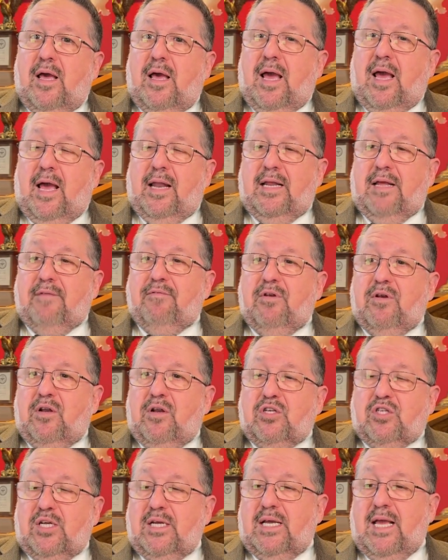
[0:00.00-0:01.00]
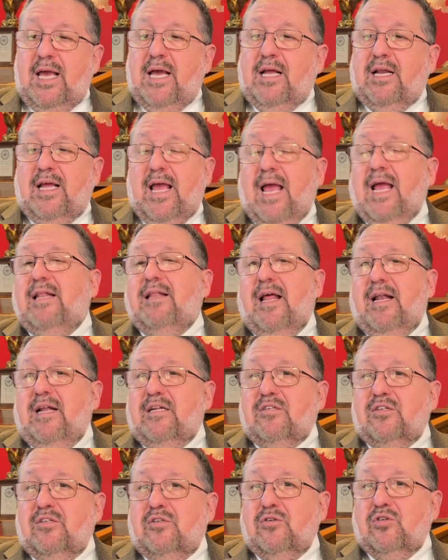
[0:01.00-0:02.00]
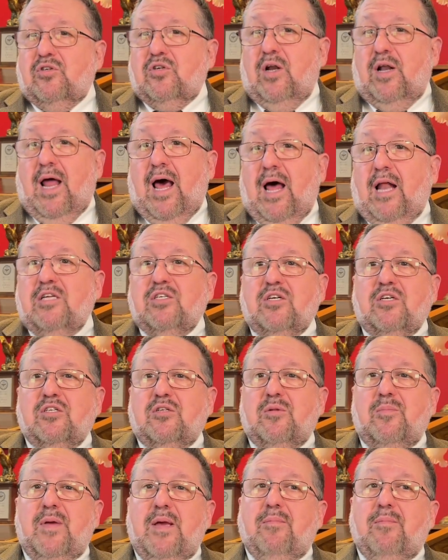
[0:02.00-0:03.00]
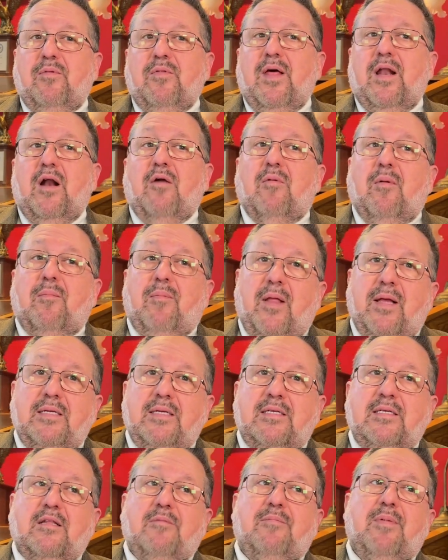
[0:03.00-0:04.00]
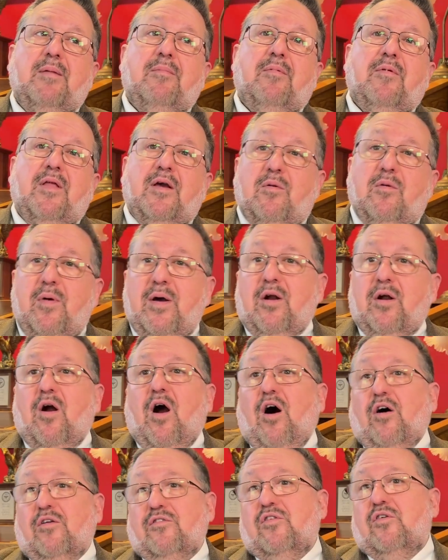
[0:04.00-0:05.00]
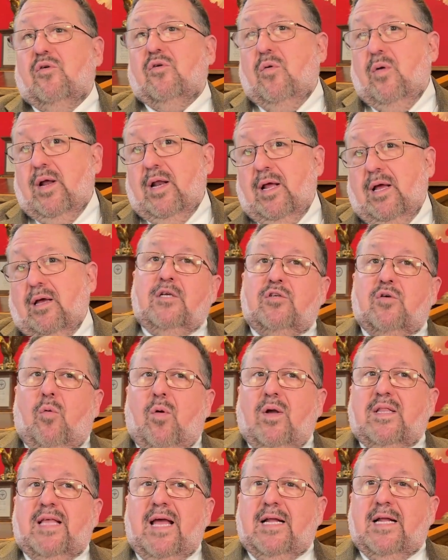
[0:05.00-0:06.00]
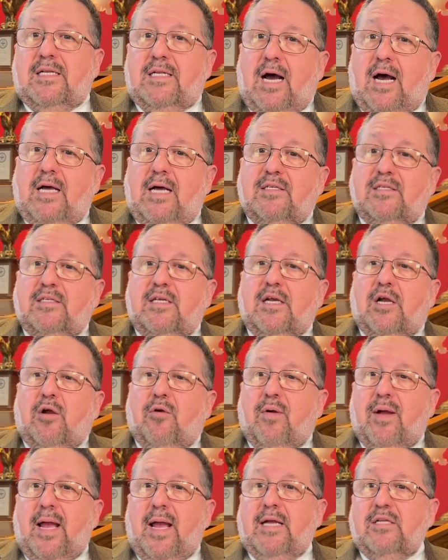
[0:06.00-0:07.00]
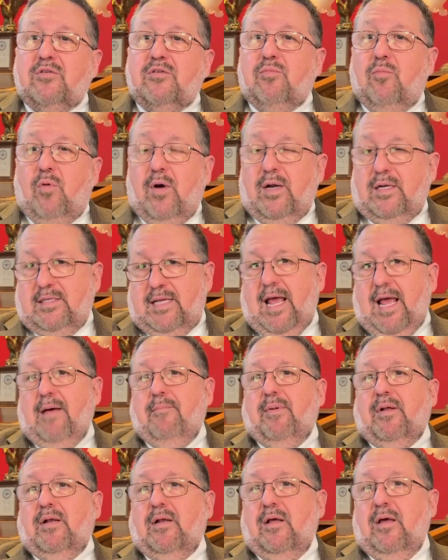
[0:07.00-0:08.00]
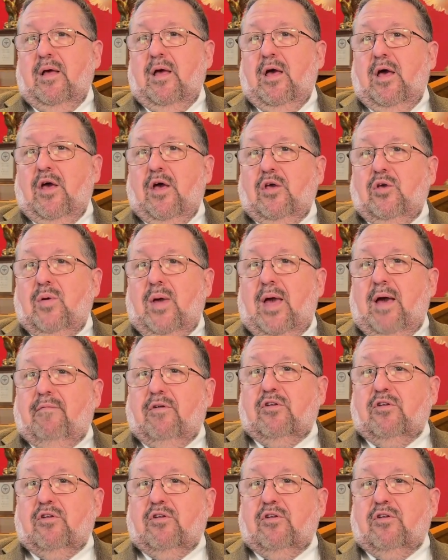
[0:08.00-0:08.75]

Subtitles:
And even she can't gain that institutional knowledge because the people that are replacing the people that quit are also quitting. So what that does is it creates what has happened. You have a